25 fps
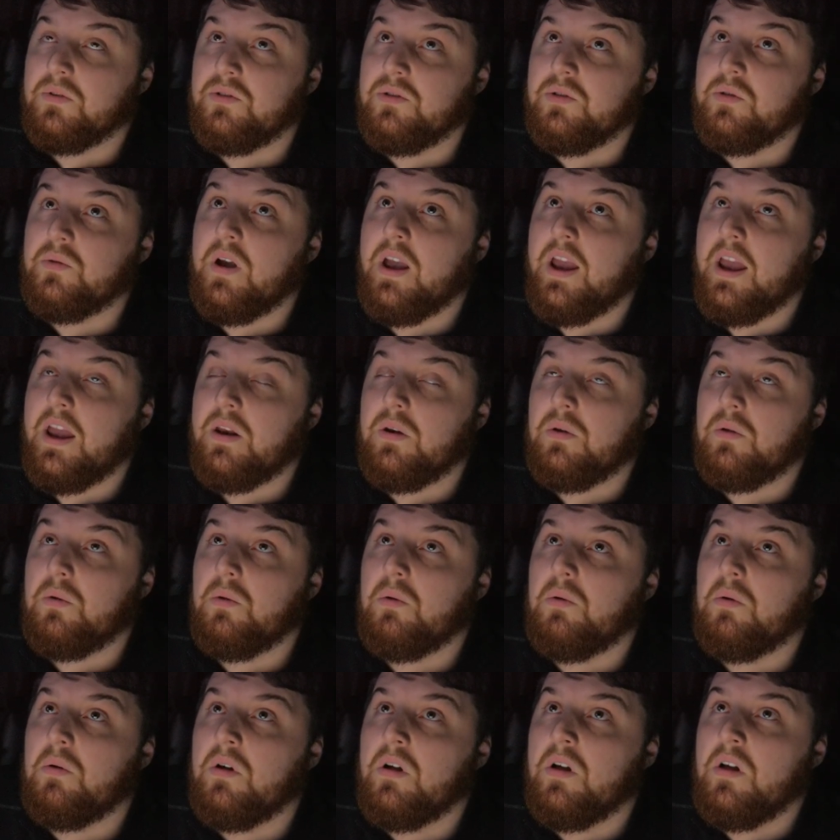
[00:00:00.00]
to
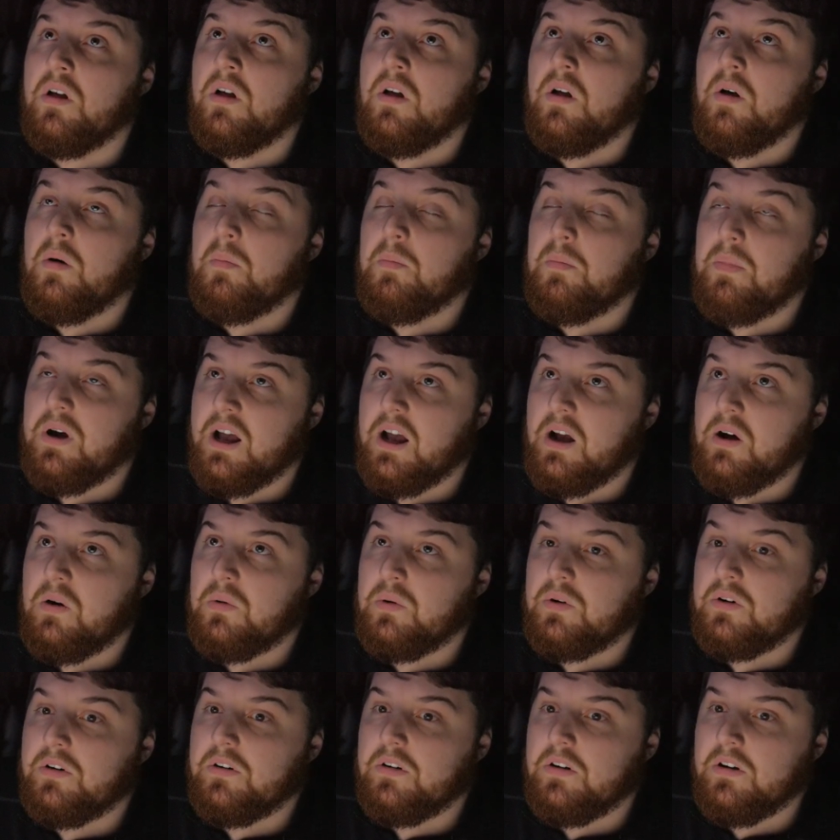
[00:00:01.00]
handle
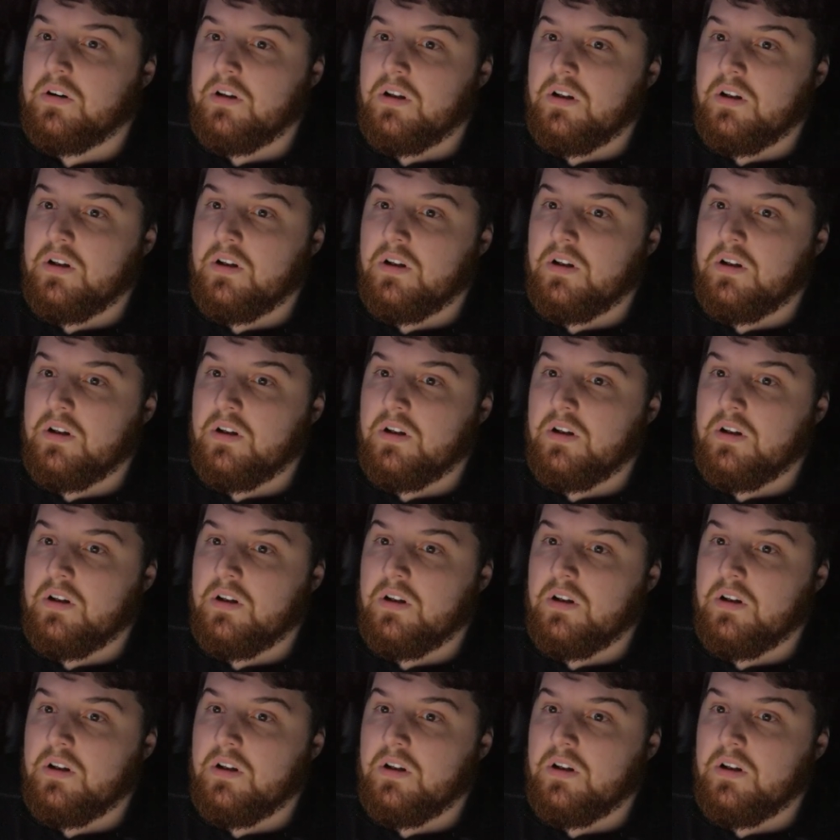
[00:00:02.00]
power